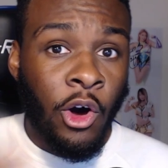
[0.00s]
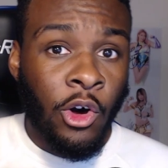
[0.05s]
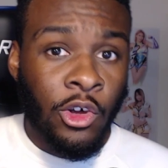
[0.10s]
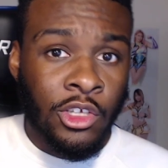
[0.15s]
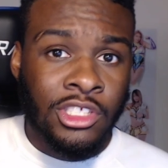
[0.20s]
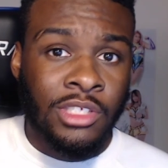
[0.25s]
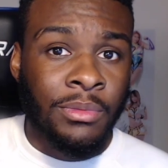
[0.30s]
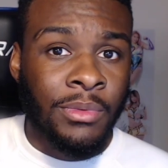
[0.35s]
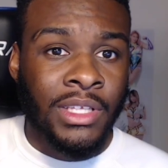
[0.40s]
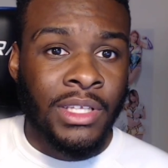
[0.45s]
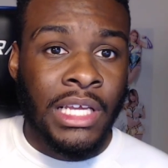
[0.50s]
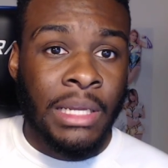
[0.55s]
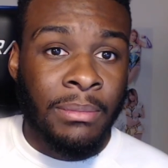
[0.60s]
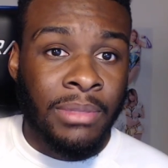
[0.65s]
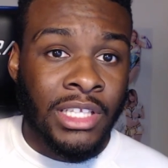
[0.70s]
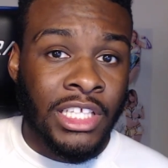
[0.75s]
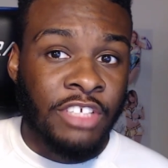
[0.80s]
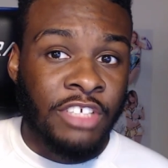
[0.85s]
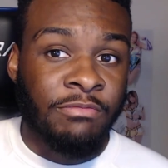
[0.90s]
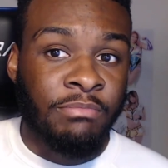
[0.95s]
ultimately, I
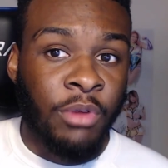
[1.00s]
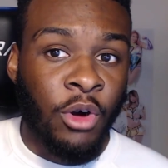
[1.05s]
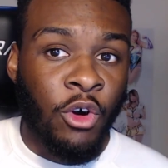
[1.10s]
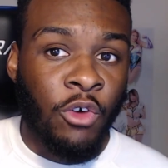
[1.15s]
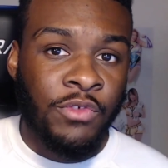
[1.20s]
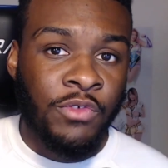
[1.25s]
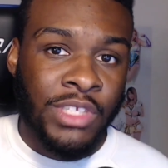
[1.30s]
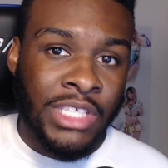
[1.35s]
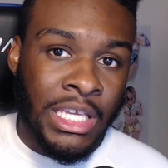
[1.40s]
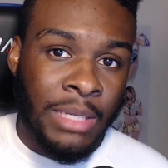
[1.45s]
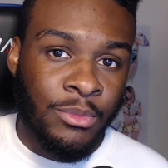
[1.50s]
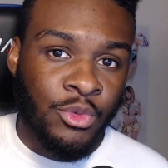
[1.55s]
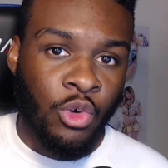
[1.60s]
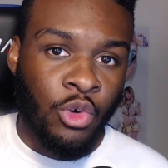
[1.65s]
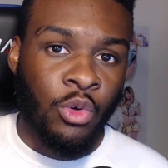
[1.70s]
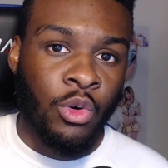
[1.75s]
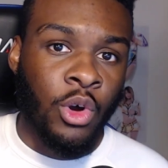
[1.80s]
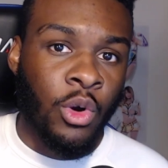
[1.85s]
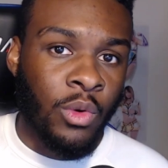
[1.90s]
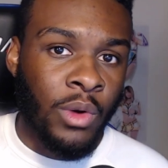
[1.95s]
believe both teams
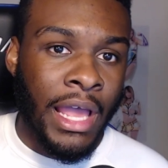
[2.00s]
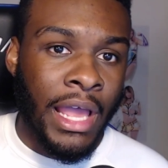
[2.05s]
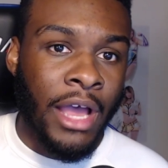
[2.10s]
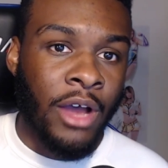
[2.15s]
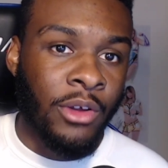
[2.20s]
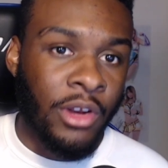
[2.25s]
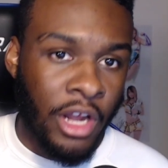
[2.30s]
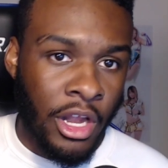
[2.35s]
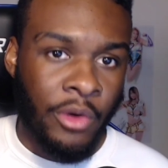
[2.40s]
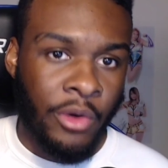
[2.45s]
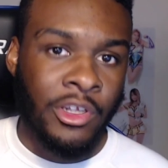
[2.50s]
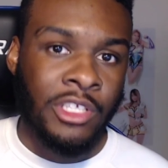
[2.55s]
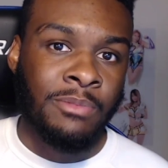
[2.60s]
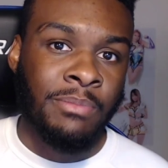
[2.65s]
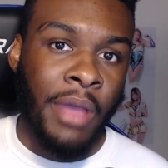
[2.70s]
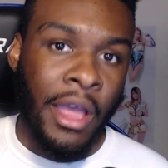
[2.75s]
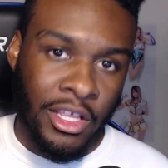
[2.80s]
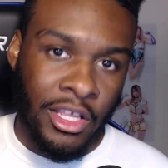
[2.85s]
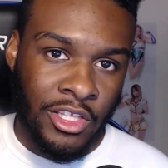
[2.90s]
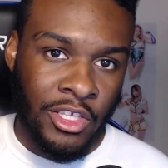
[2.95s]
will go down in their
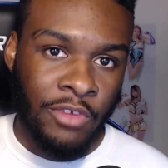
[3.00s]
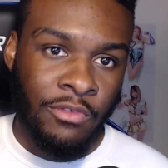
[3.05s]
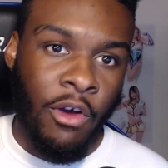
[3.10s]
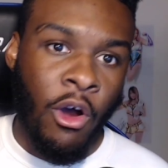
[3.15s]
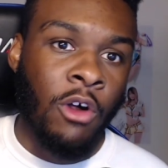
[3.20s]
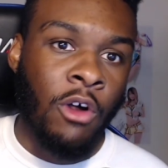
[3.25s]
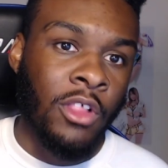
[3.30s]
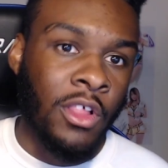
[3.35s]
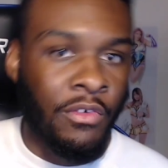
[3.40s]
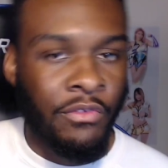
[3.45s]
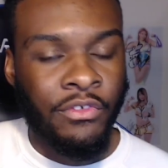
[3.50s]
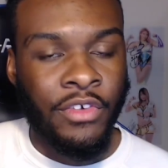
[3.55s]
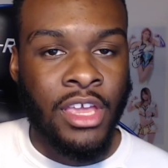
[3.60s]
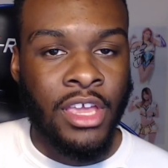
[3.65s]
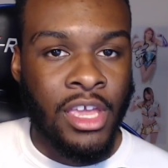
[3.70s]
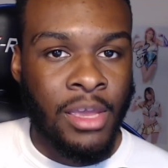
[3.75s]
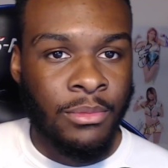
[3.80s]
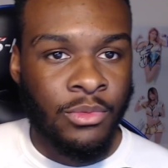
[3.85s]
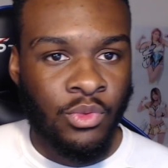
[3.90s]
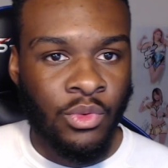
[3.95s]
respective Hall of
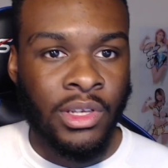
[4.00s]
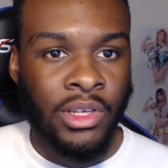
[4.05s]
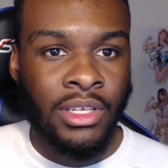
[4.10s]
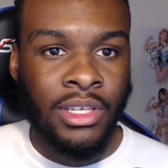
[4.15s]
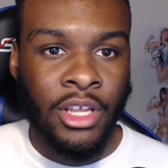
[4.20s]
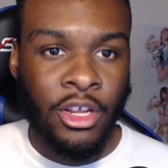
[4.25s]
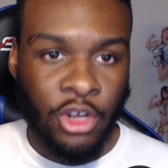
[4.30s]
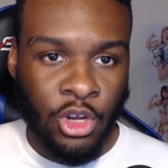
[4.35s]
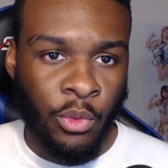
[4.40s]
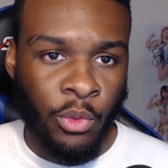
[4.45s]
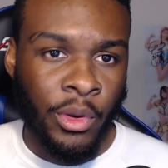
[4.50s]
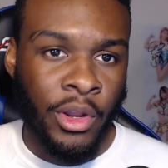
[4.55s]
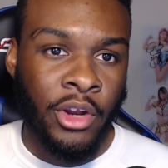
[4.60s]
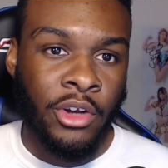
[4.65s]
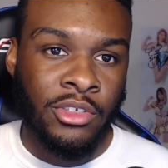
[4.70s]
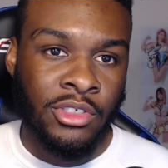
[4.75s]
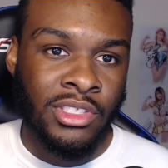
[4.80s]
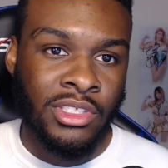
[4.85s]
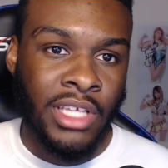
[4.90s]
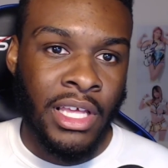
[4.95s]
Fames when their
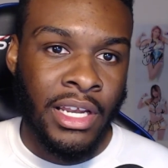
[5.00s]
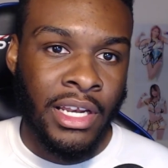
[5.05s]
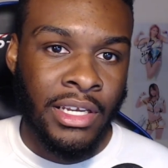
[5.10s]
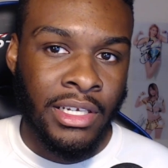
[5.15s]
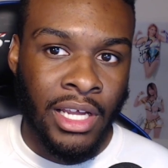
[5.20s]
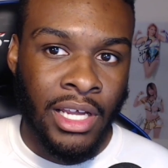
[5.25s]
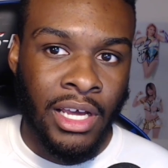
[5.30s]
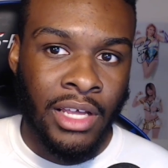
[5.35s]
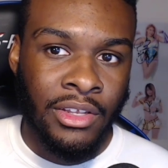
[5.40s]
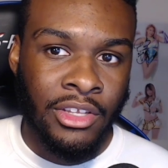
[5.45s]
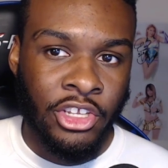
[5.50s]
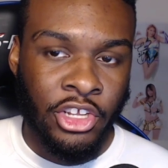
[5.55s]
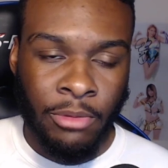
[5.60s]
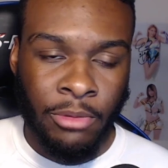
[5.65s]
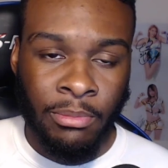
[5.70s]
careers are said and done.